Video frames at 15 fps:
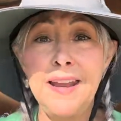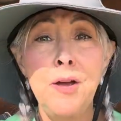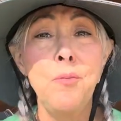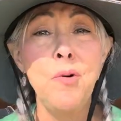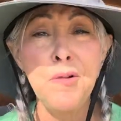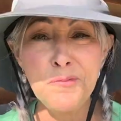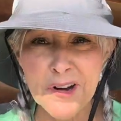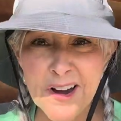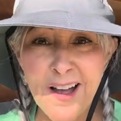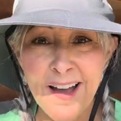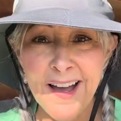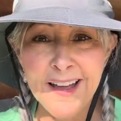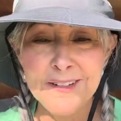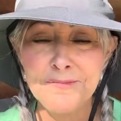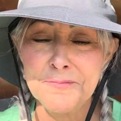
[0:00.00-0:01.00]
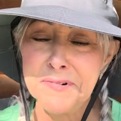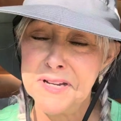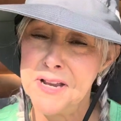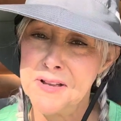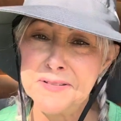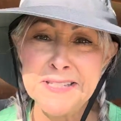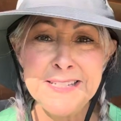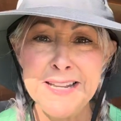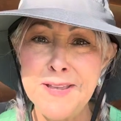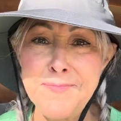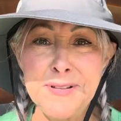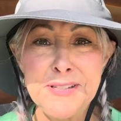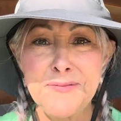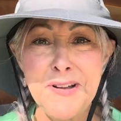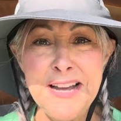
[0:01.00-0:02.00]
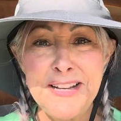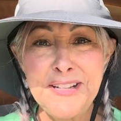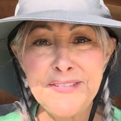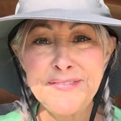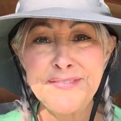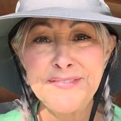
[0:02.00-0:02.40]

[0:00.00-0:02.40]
And when we're hot, we don't sleep as well.